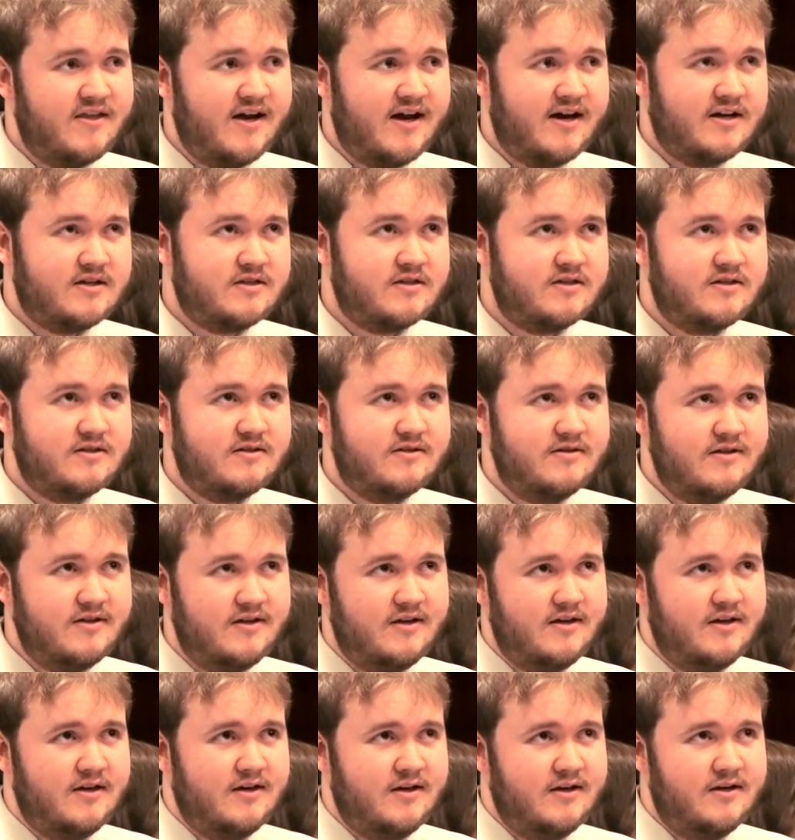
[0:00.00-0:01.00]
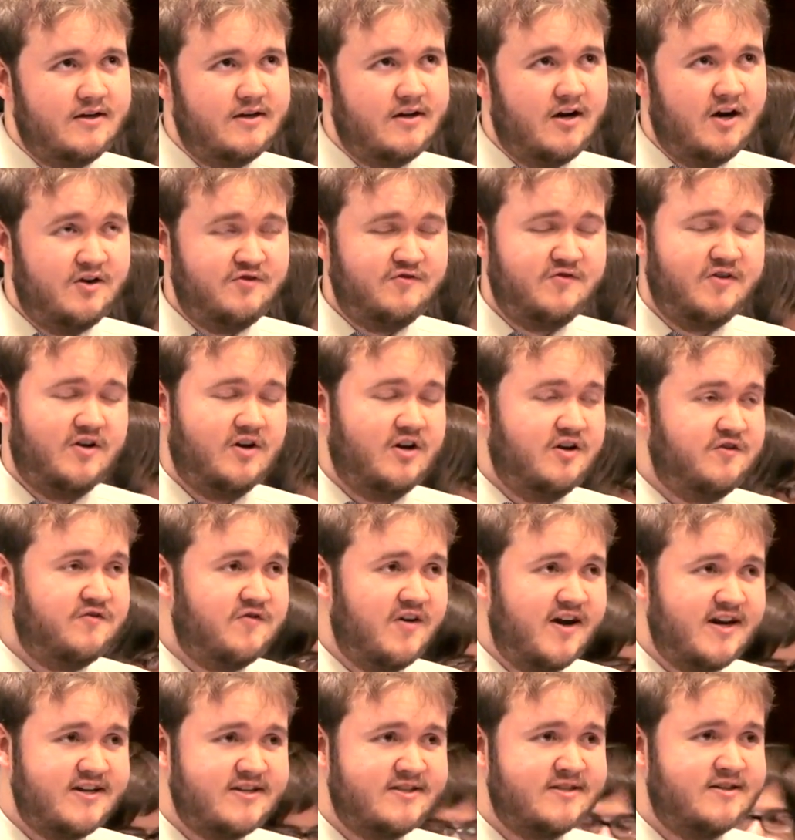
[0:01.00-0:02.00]
that I feel I
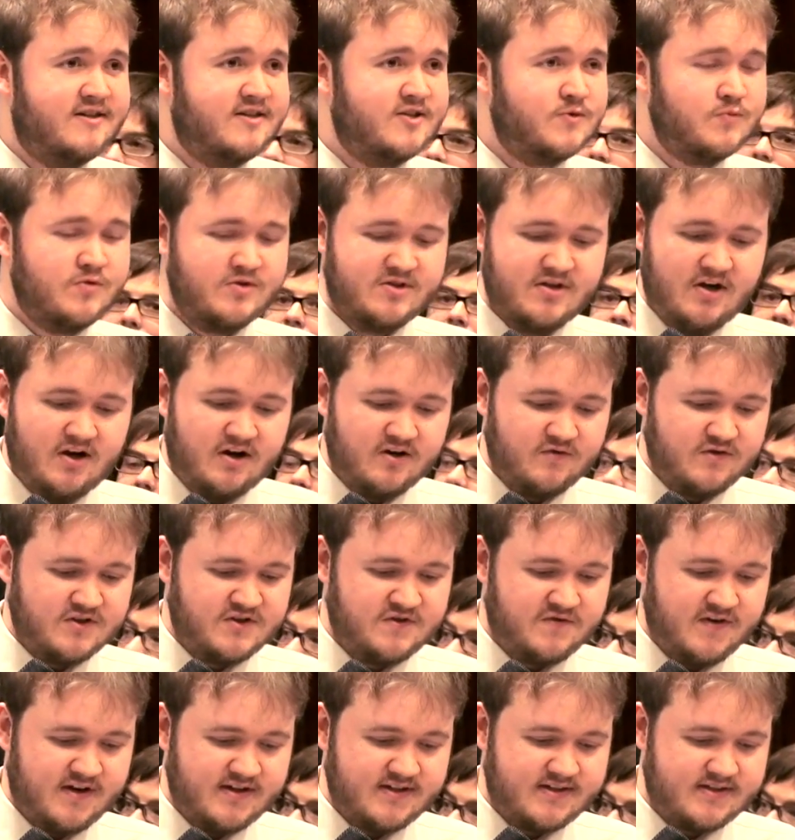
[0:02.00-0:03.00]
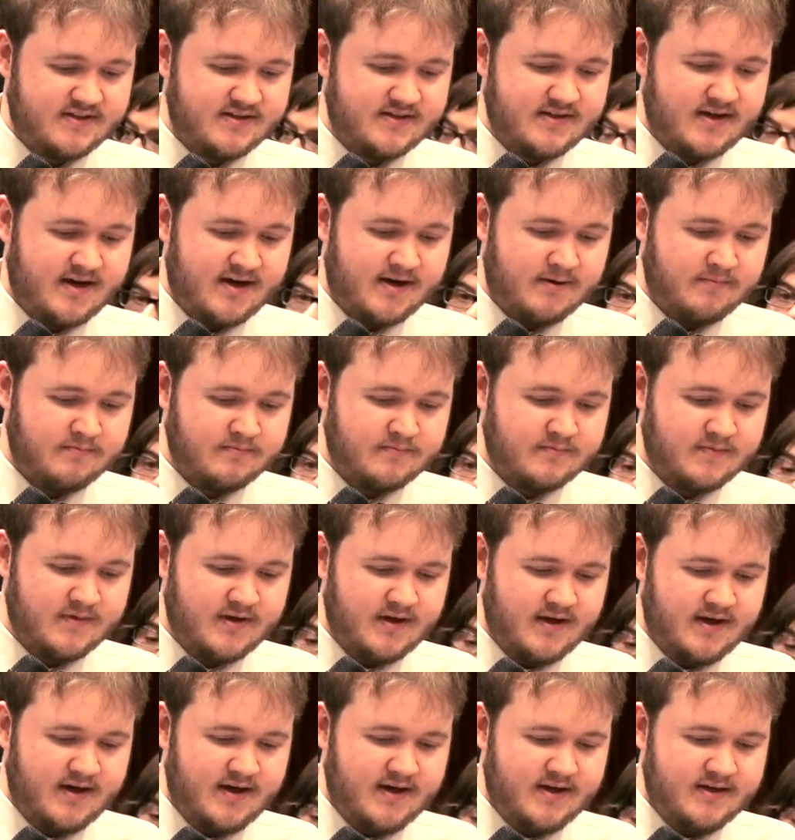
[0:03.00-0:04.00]
face, and I suppose a lot of us face
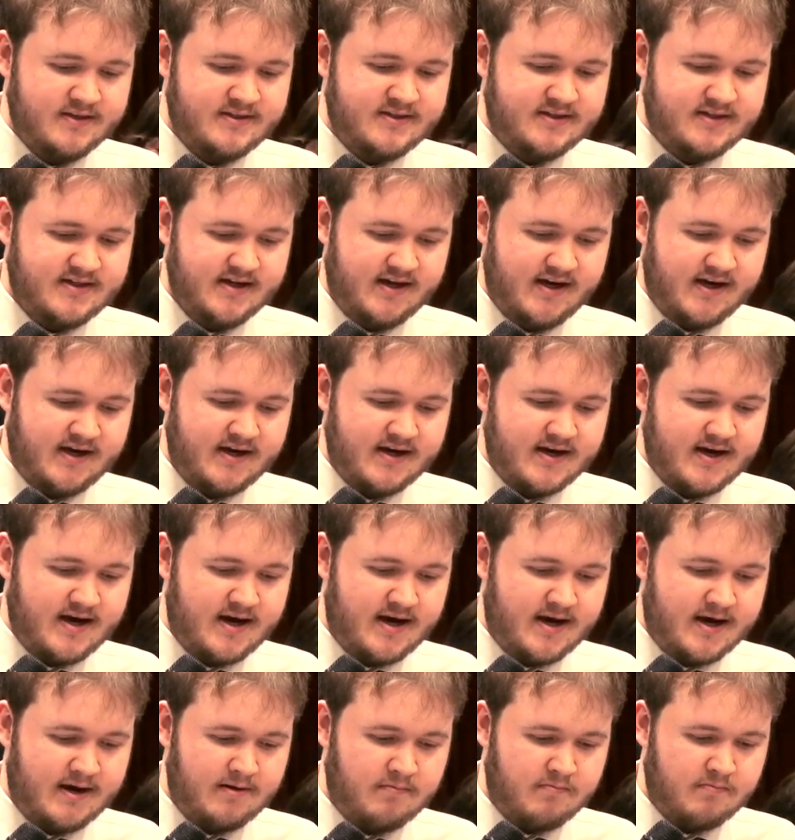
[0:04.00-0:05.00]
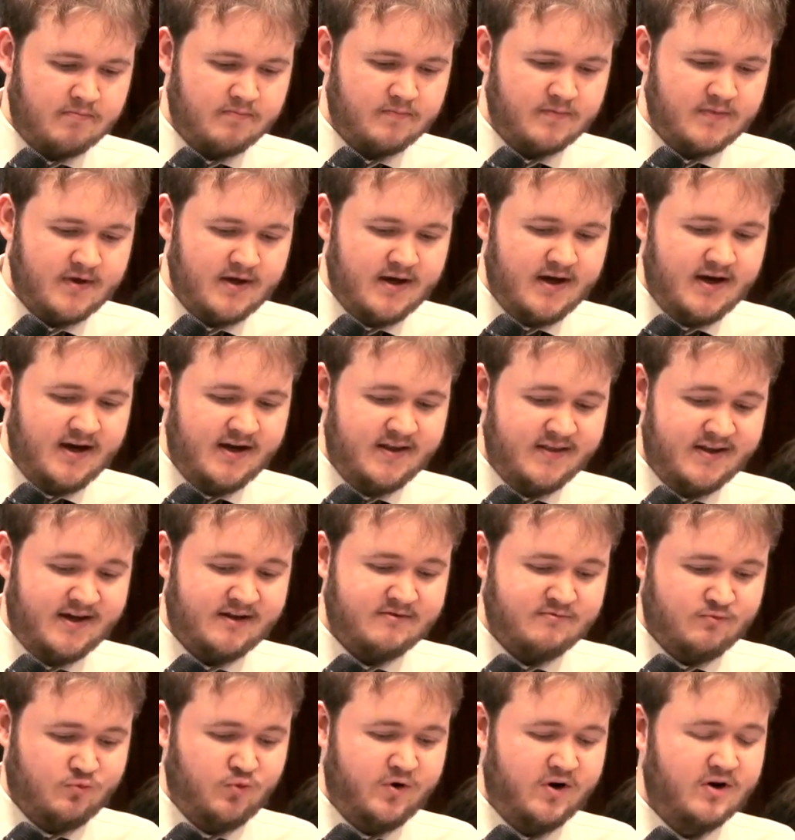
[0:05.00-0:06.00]
today, in
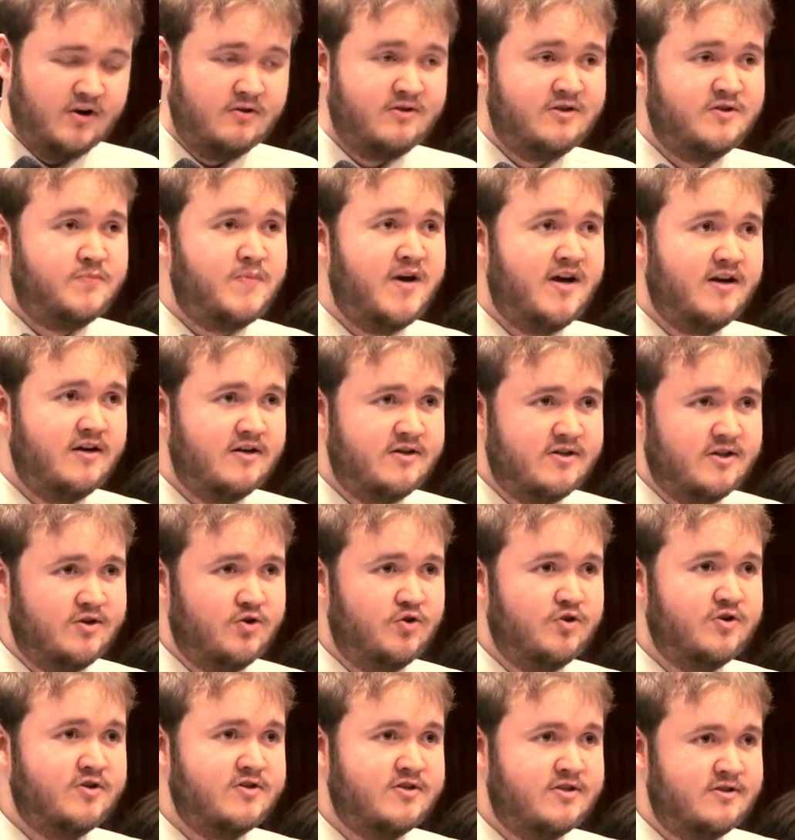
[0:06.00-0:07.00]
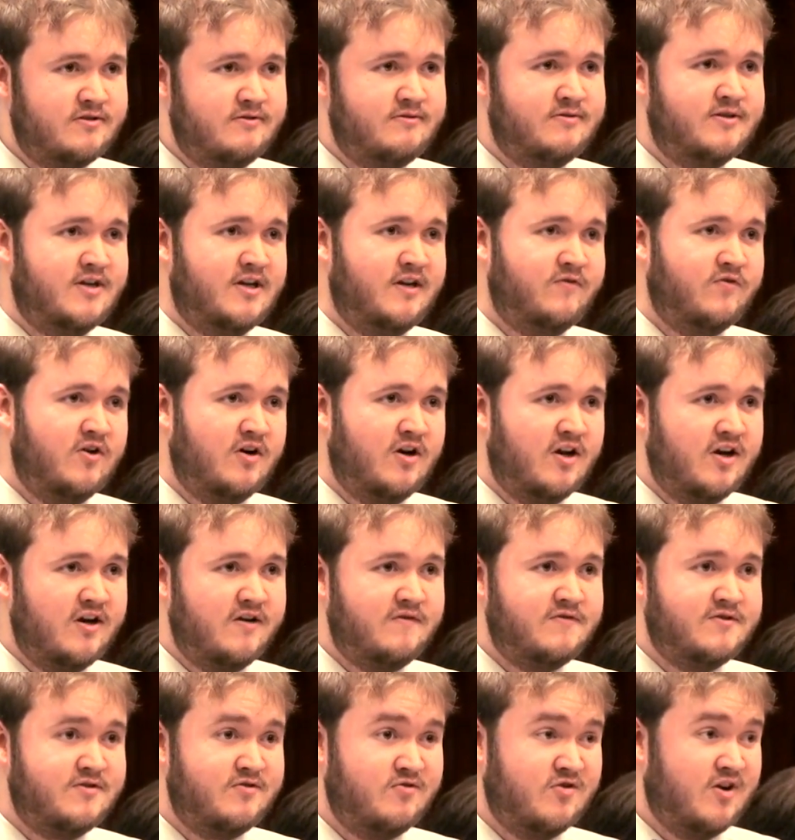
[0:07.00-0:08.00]
that we are dependent on others to live our
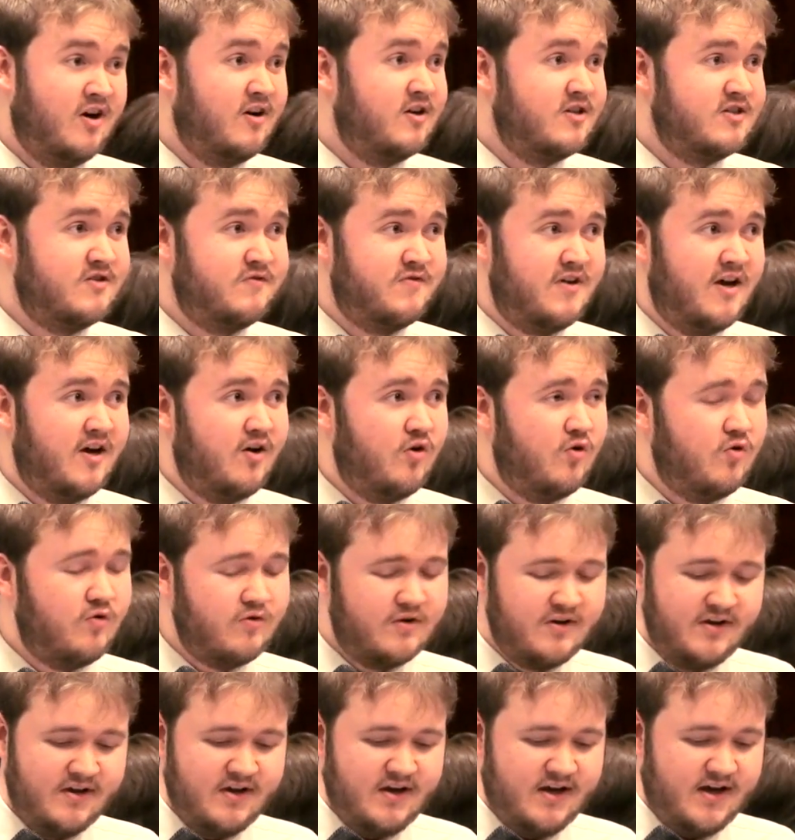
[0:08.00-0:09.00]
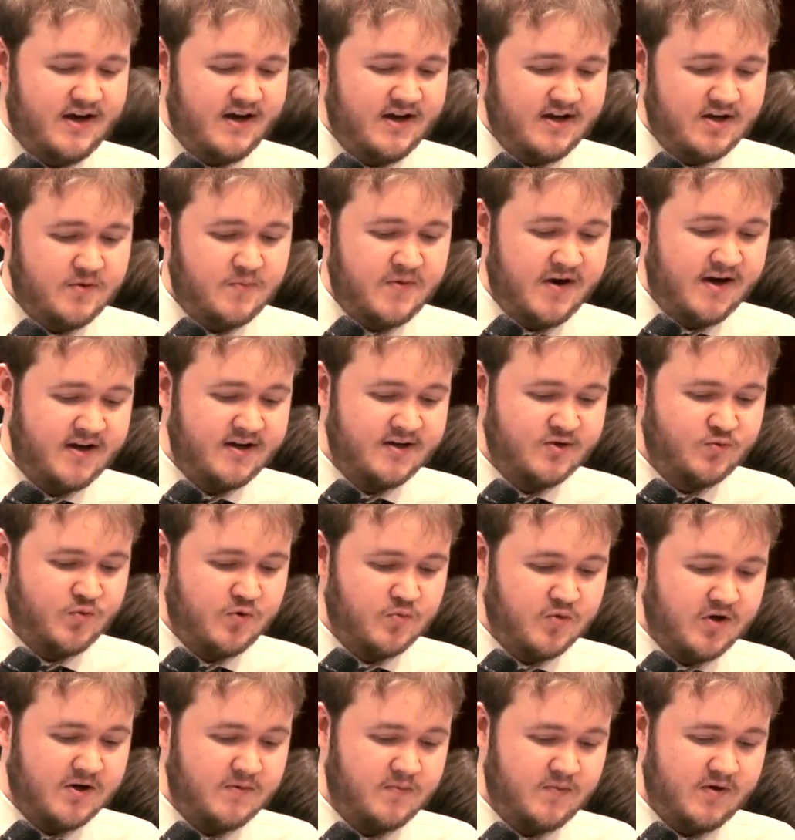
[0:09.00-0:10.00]
lives, regardless of how independent we
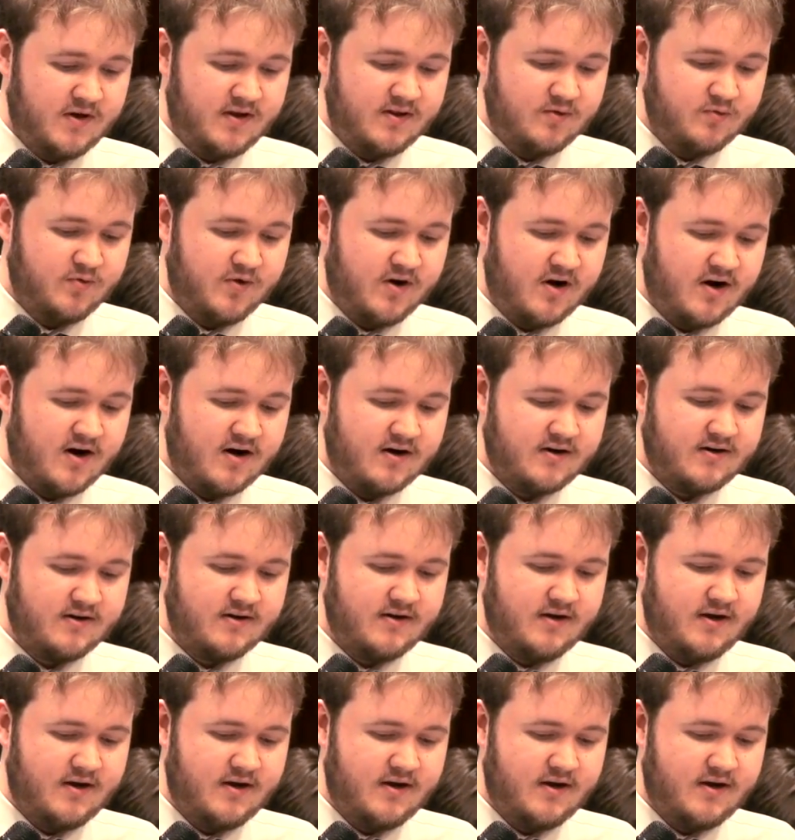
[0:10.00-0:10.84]
might be, that we are.